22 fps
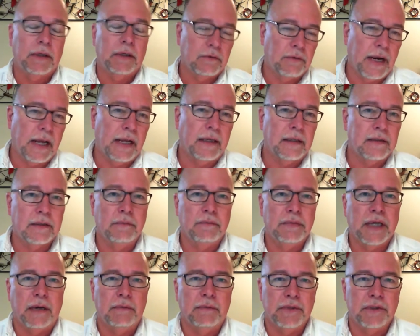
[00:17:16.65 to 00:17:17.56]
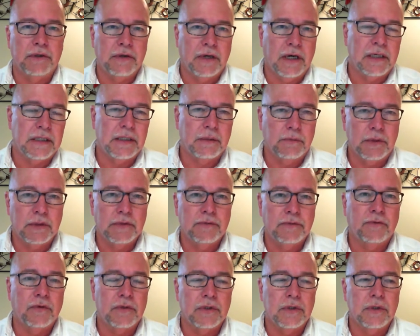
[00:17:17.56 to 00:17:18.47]
But granted, sometimes their
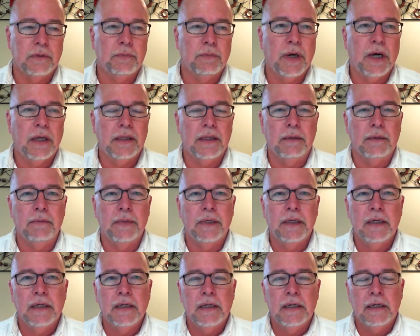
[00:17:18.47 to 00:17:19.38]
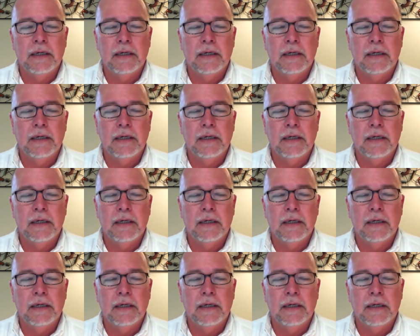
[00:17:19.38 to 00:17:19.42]
customers force it upon them.